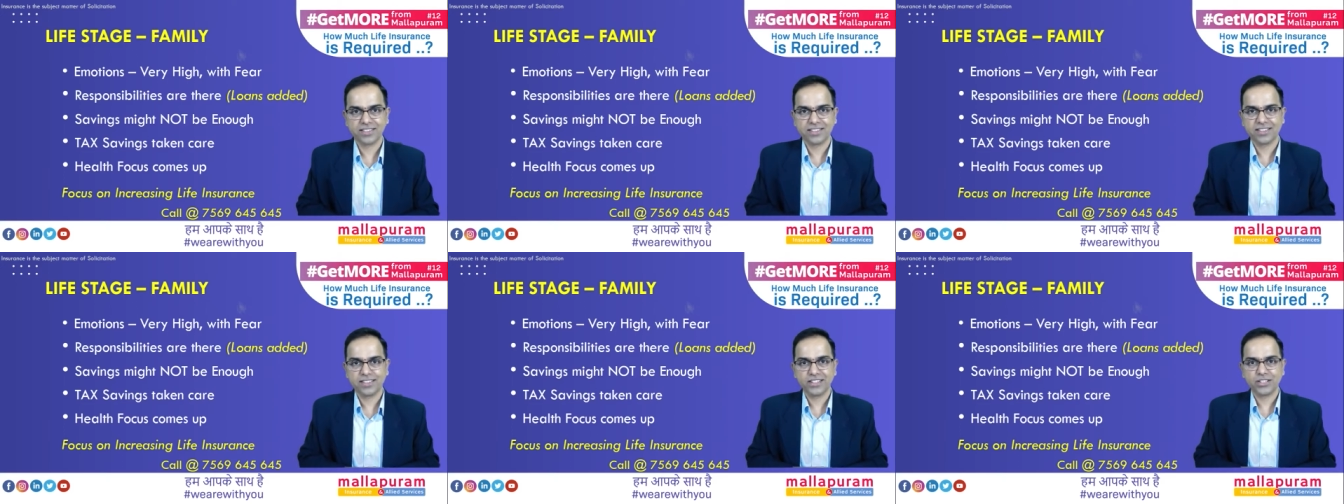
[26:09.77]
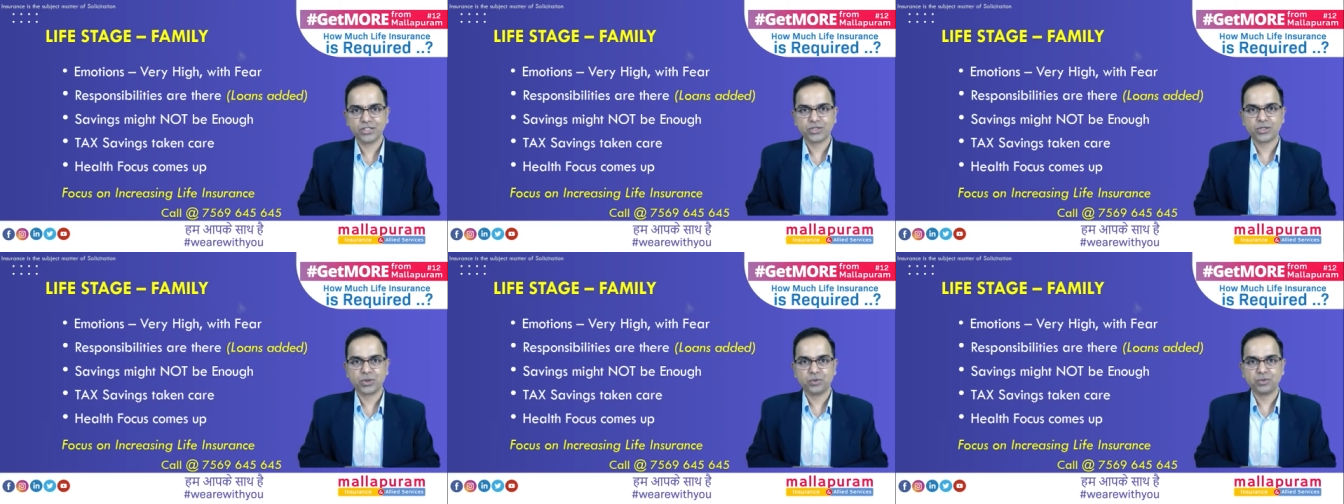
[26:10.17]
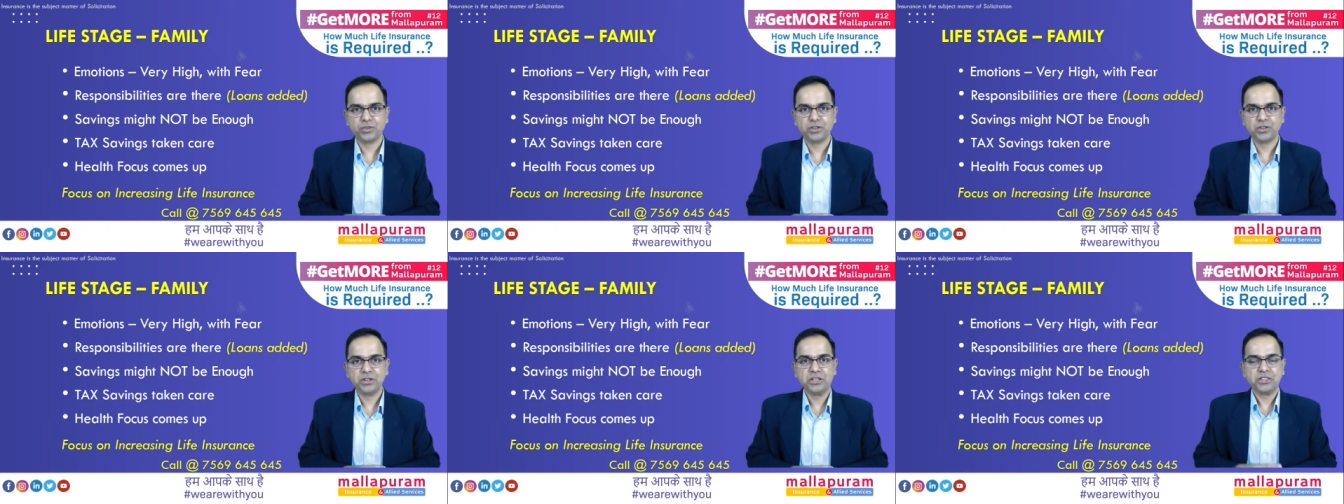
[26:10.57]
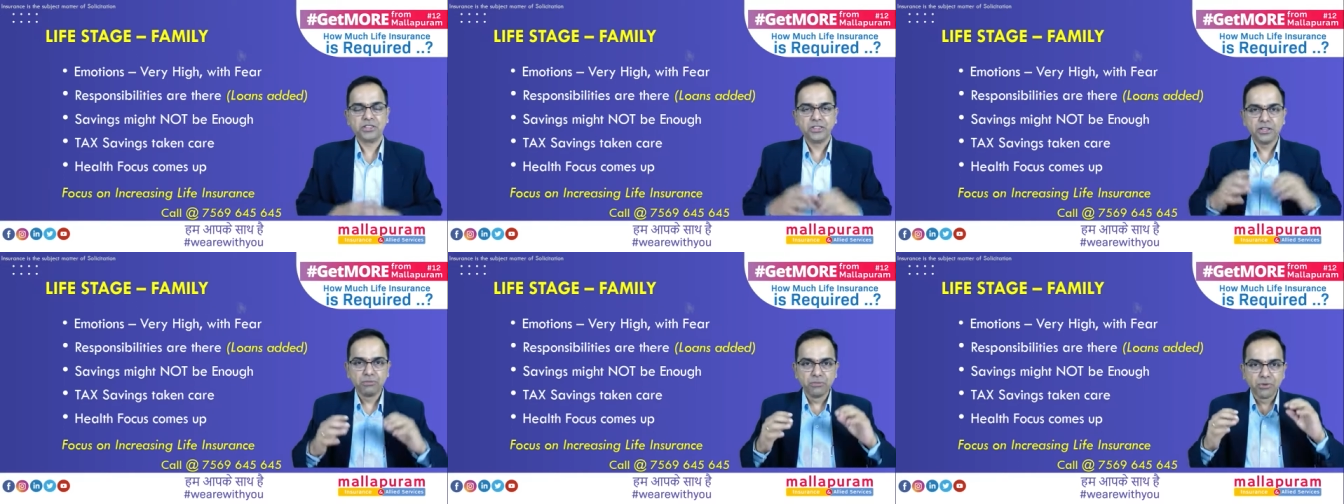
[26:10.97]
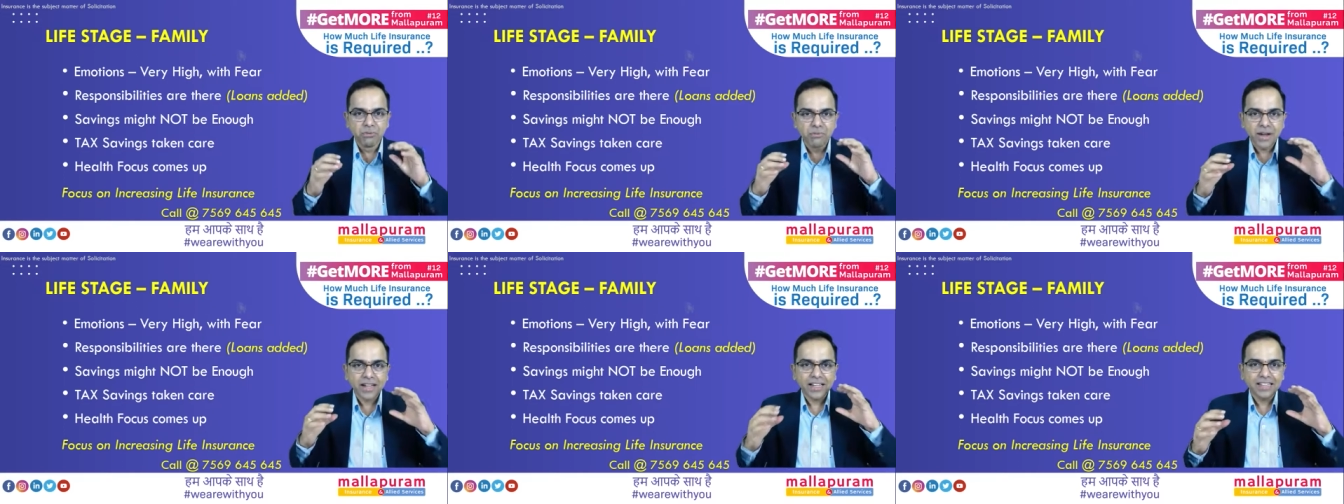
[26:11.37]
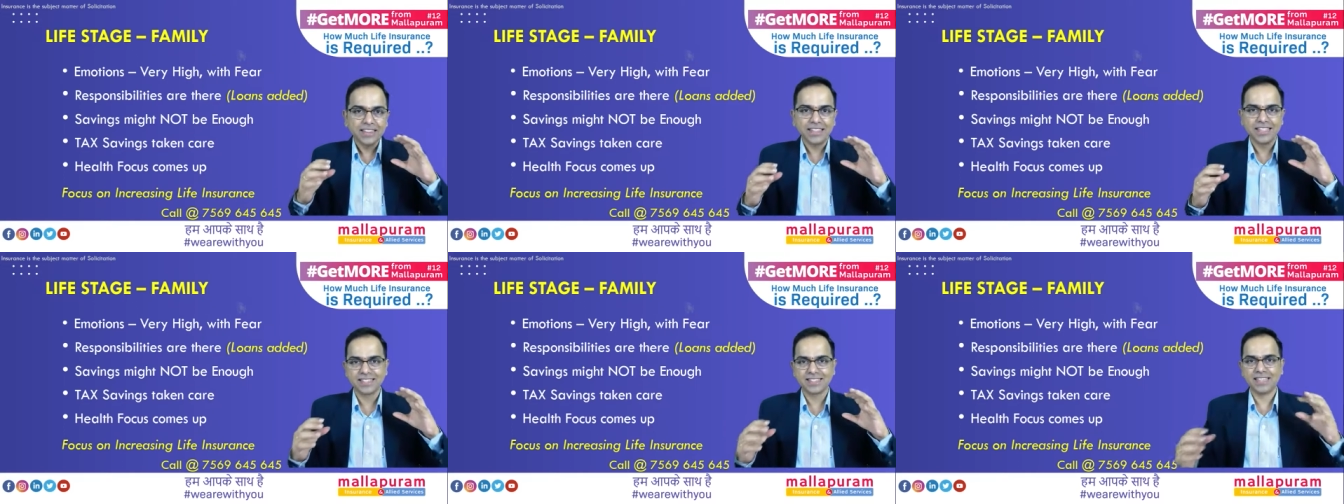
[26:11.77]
So the moment they see